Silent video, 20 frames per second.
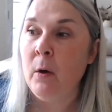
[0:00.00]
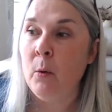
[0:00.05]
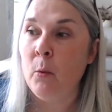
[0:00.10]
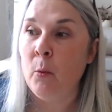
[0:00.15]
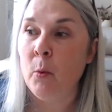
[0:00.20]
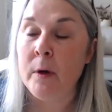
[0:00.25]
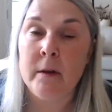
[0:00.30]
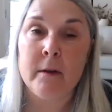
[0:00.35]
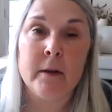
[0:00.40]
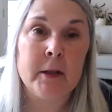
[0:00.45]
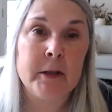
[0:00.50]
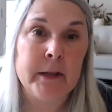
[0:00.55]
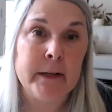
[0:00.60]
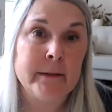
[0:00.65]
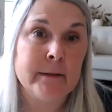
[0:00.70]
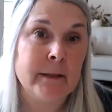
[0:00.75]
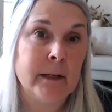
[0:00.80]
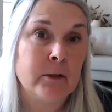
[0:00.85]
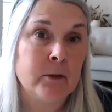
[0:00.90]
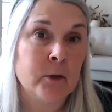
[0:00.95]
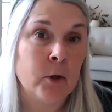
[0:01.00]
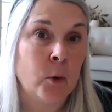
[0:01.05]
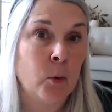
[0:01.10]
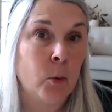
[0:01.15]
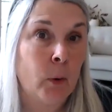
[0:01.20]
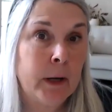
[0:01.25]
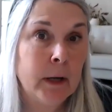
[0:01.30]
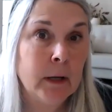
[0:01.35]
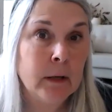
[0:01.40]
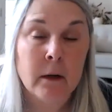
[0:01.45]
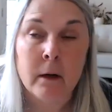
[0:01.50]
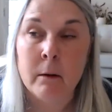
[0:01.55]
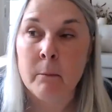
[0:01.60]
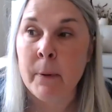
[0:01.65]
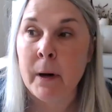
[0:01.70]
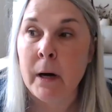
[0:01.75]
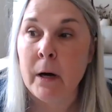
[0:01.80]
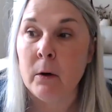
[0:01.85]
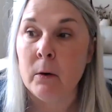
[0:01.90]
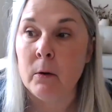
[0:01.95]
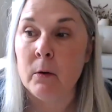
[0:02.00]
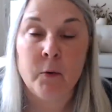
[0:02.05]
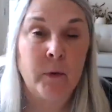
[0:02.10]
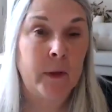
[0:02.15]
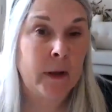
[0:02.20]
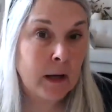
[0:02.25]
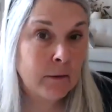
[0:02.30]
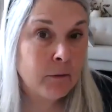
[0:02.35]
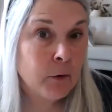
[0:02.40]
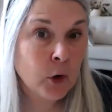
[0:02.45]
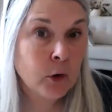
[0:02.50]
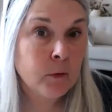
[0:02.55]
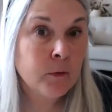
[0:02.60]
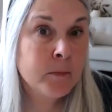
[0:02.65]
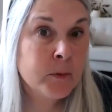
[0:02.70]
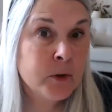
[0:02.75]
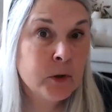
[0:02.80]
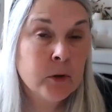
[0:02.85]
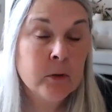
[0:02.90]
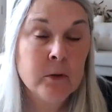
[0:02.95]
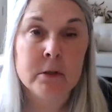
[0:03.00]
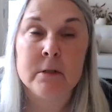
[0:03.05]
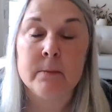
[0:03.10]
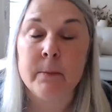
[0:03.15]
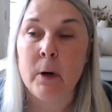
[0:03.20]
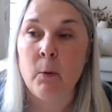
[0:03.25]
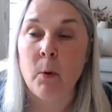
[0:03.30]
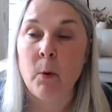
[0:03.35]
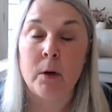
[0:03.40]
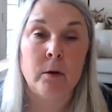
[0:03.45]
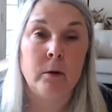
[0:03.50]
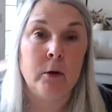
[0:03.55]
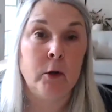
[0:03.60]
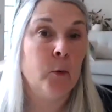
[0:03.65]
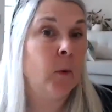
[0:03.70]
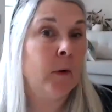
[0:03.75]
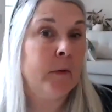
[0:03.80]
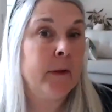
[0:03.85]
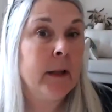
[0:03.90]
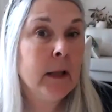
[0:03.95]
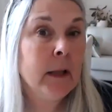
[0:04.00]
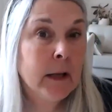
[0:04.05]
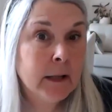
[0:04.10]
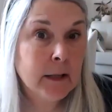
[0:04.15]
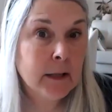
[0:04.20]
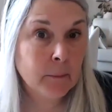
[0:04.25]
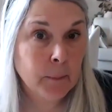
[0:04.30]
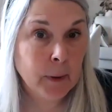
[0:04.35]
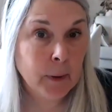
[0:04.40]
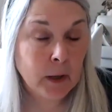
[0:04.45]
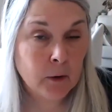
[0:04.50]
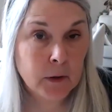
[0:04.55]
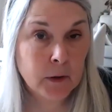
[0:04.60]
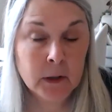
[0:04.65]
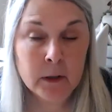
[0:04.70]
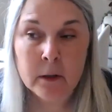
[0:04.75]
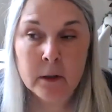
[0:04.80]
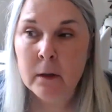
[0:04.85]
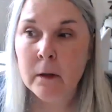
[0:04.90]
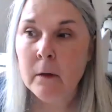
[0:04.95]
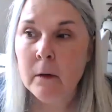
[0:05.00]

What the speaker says: One of the things that's great about that I've heard from students about Waterloo, what they like about it,